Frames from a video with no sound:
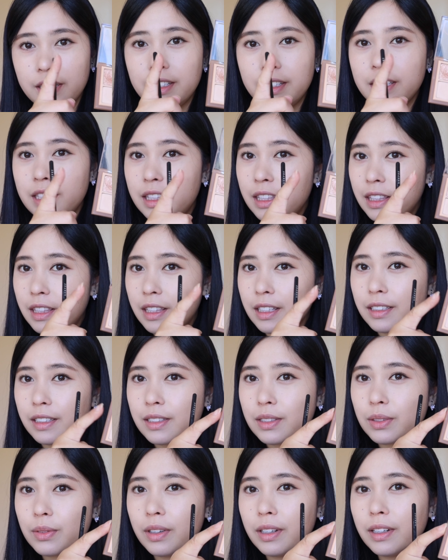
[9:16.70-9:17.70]
is
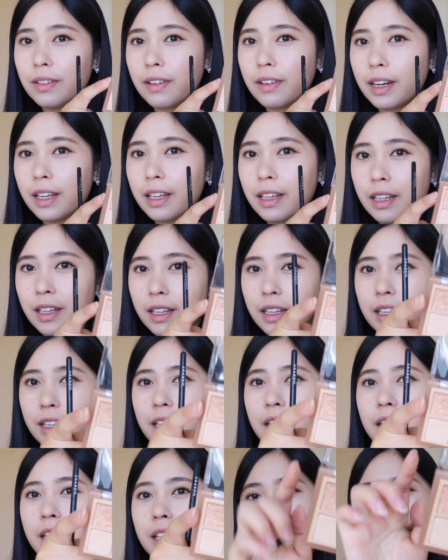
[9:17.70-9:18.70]
this one right
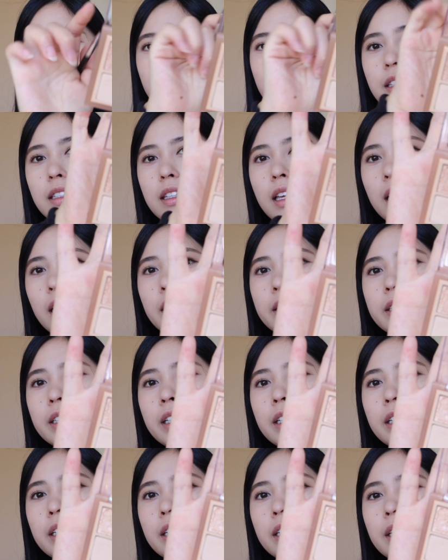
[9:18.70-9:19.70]
here. It's like
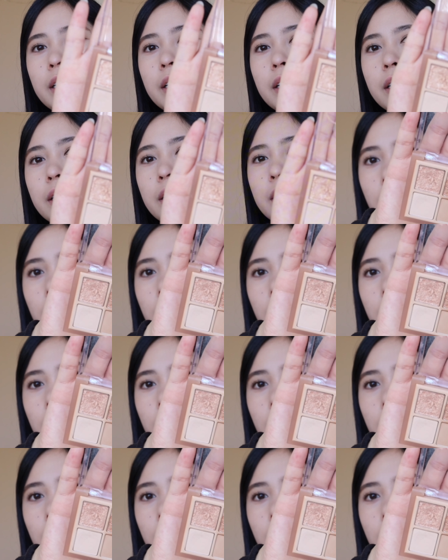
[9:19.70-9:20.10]
a